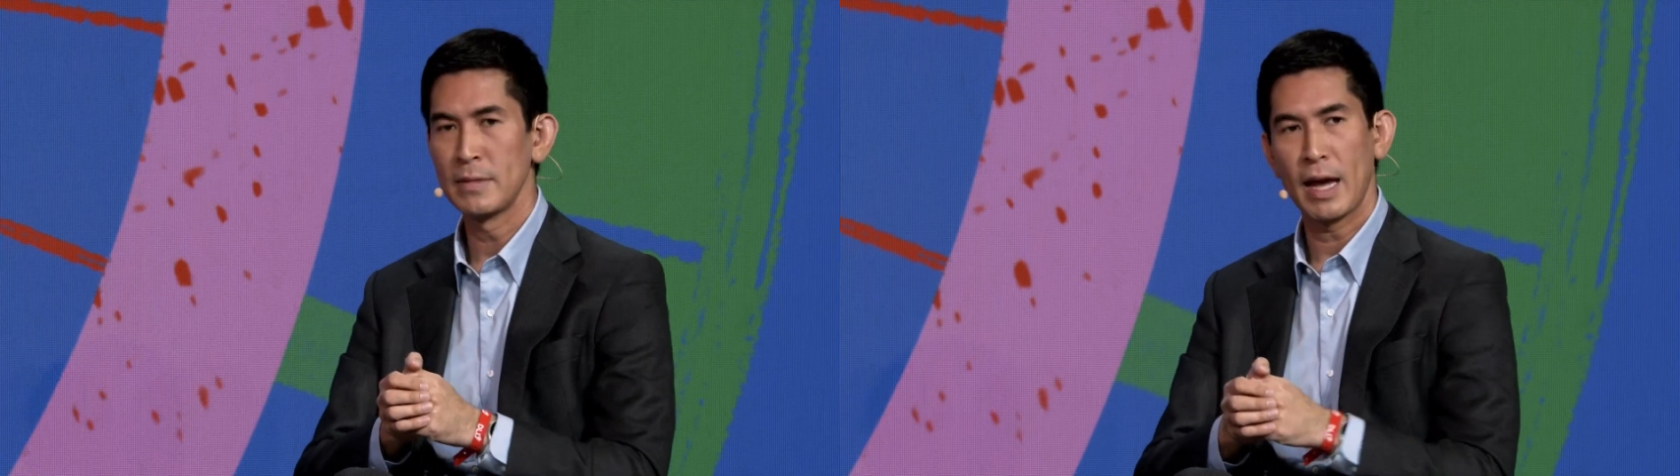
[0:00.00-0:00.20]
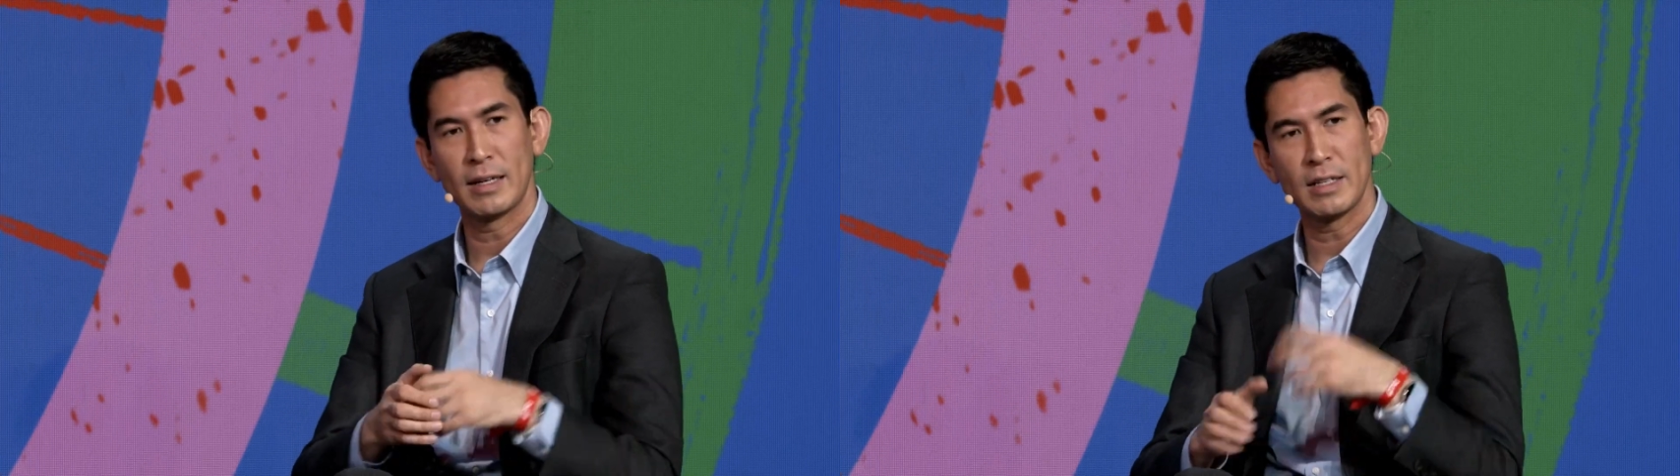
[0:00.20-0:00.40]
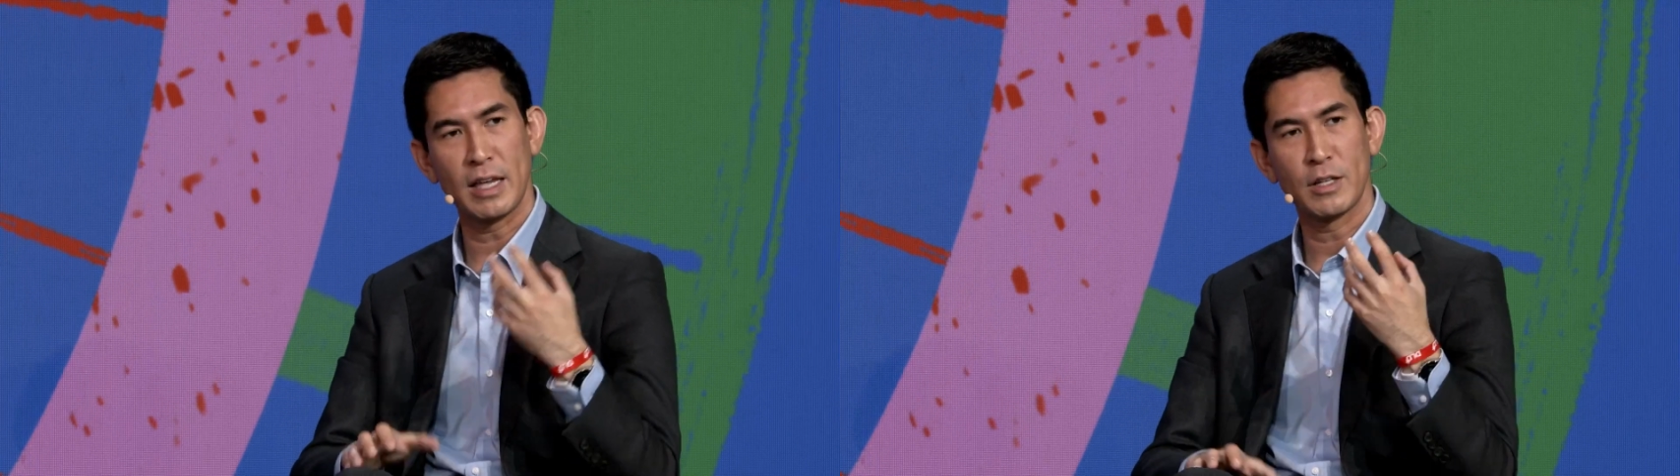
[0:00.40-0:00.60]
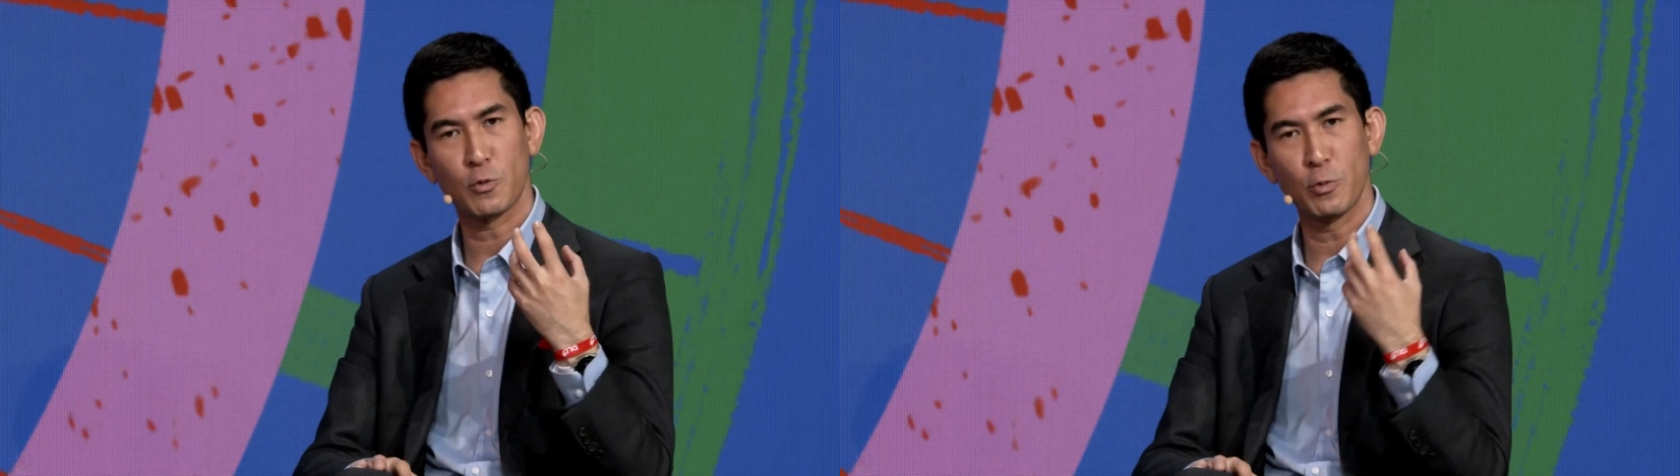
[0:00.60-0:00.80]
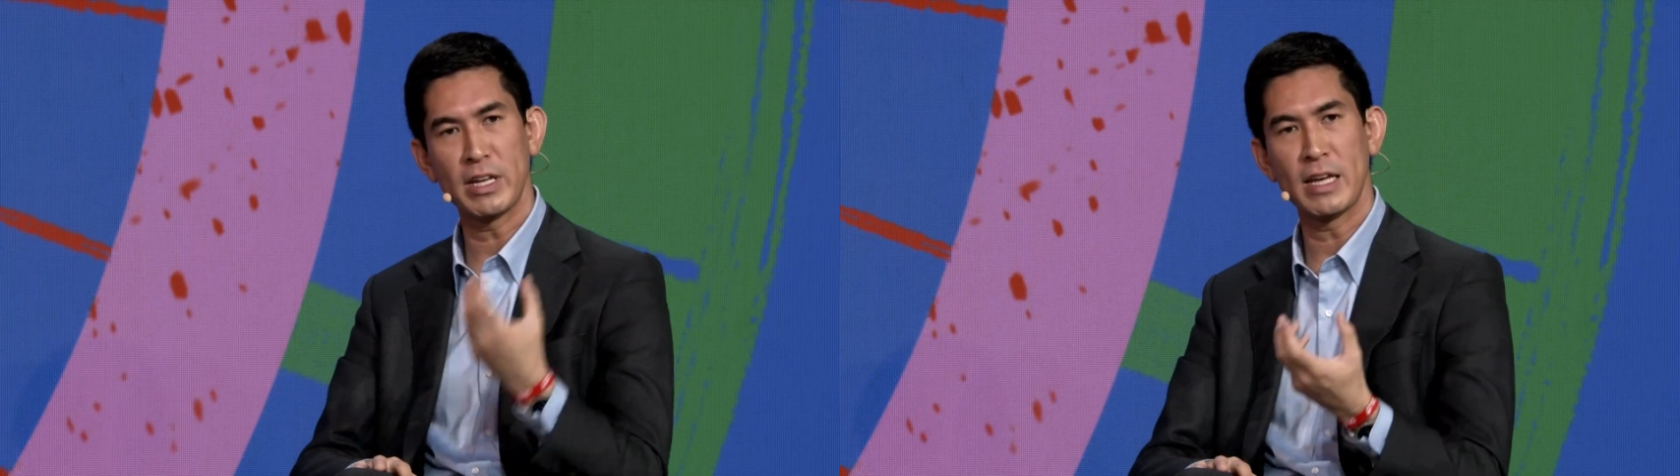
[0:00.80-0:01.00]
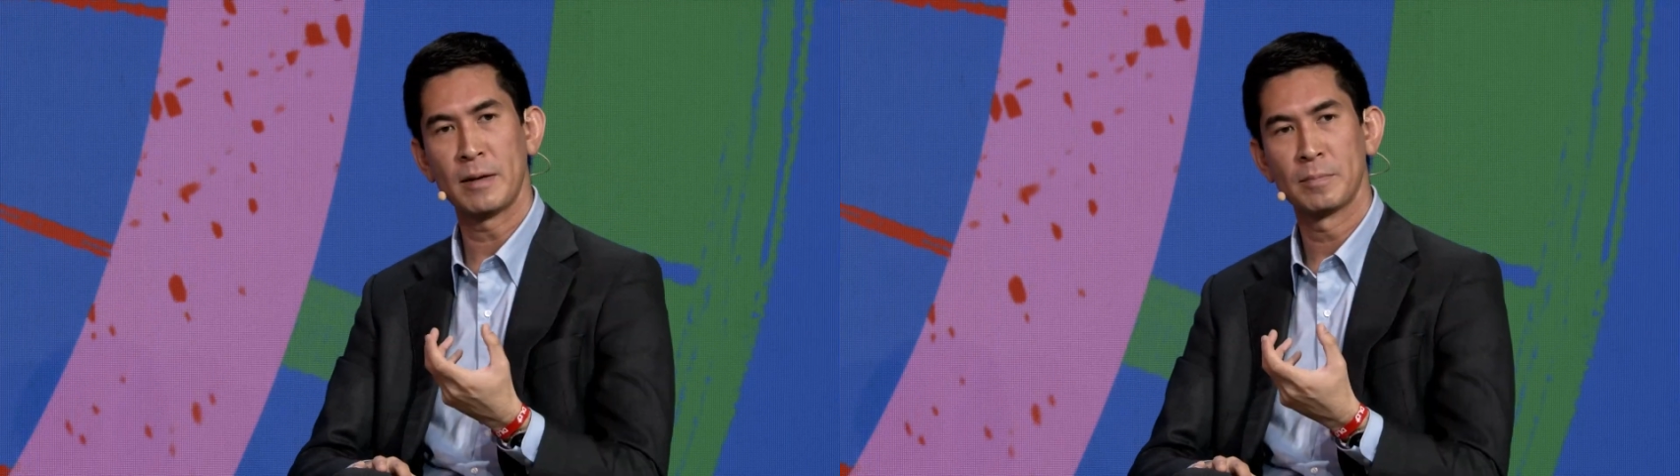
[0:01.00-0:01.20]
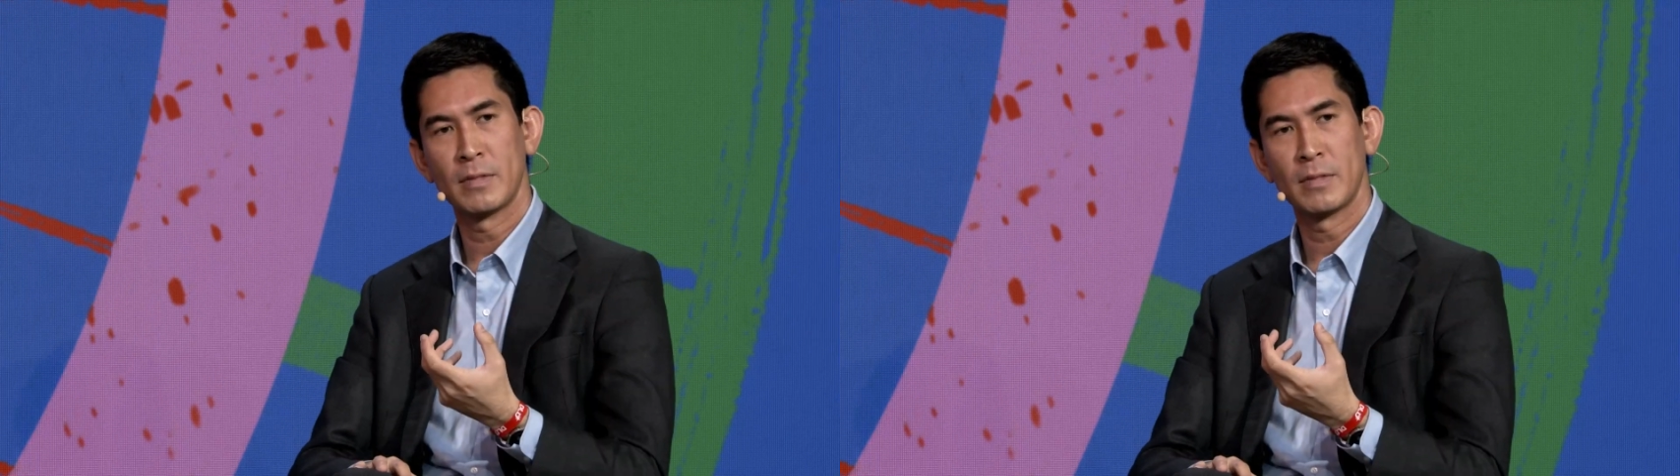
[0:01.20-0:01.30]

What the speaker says: And it's really